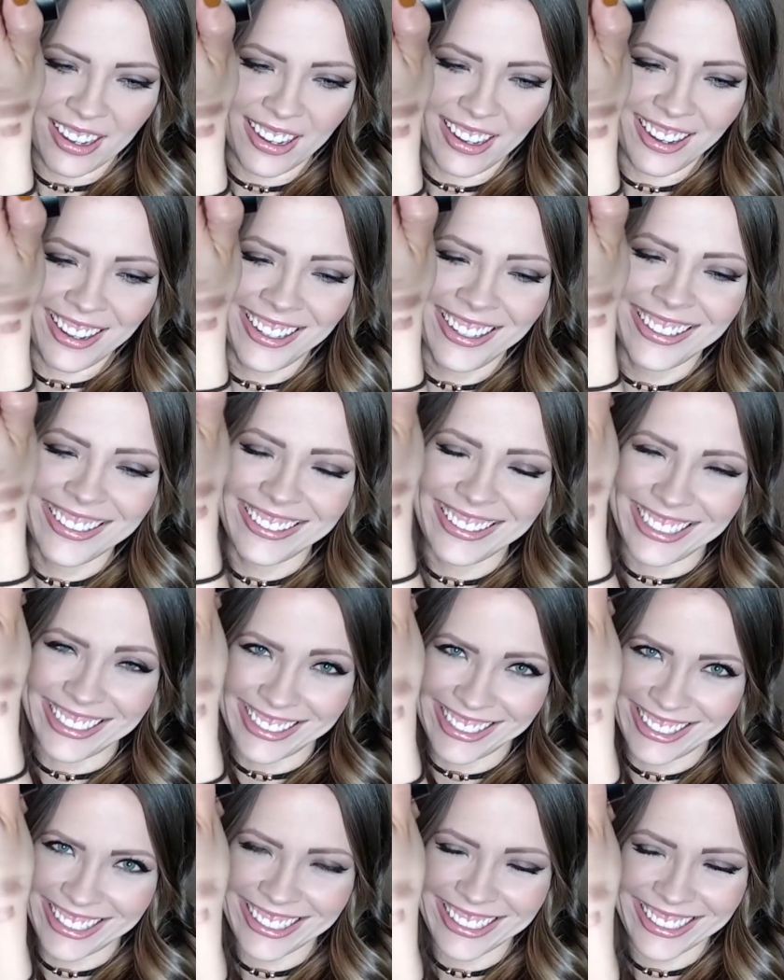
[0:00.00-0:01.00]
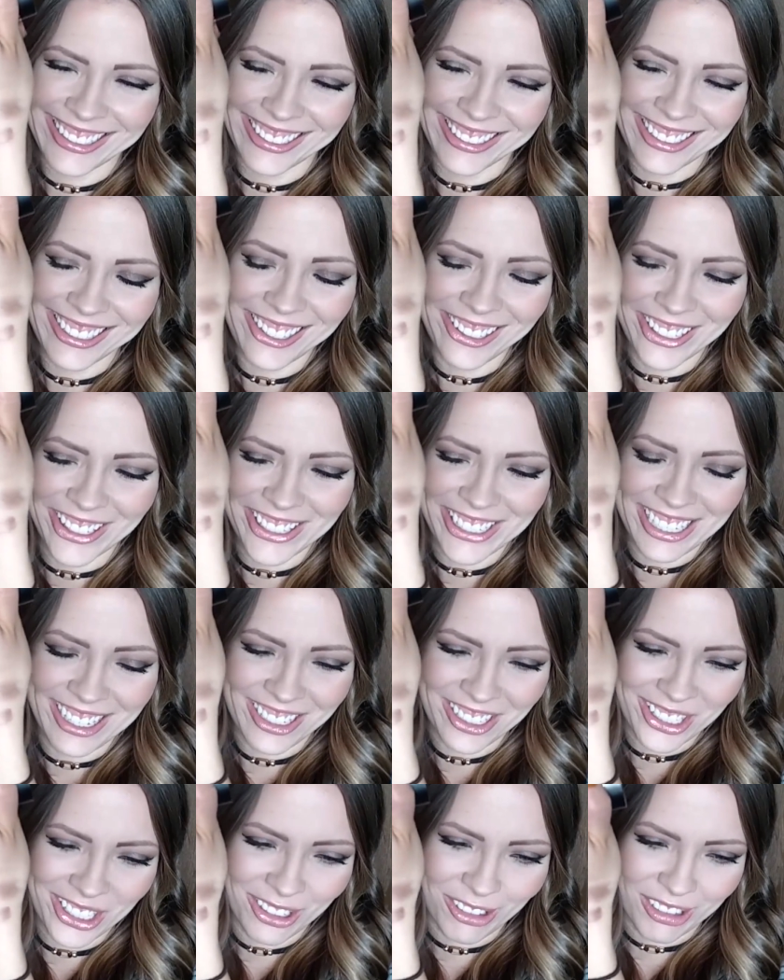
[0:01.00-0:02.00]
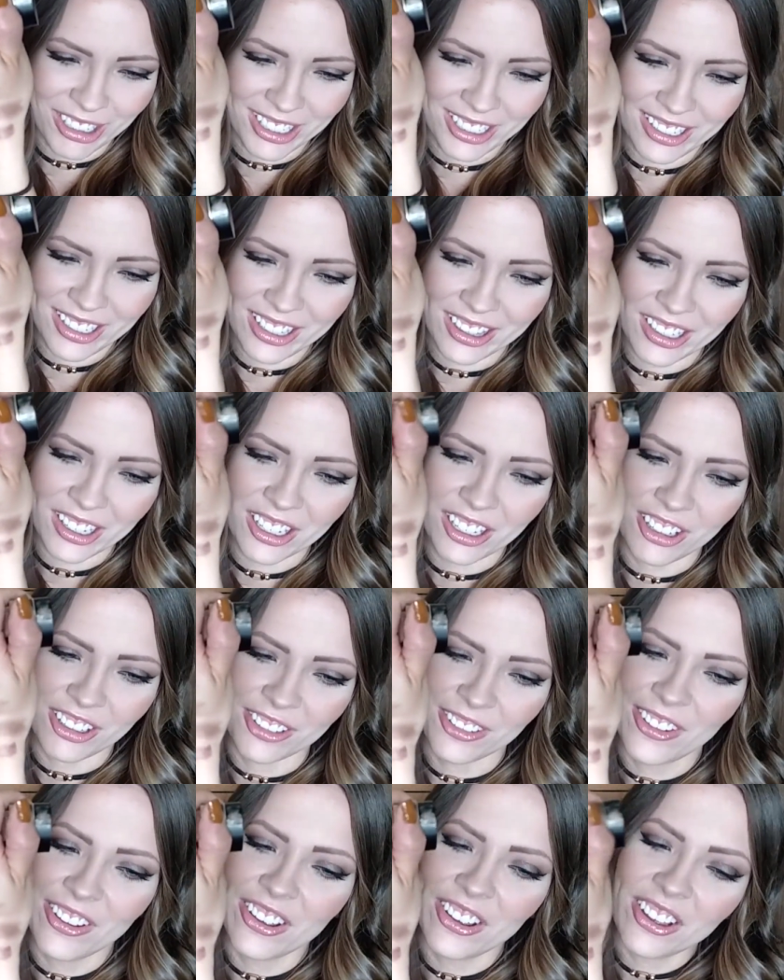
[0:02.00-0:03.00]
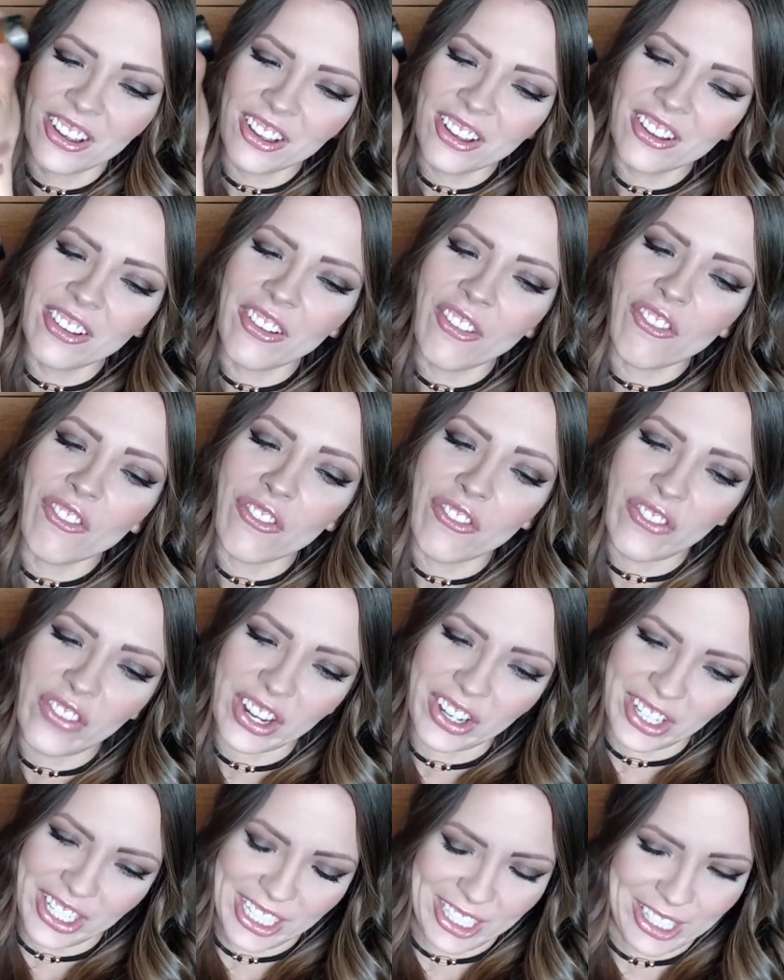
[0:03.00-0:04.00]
And that's the Color Tattoo one, and they're very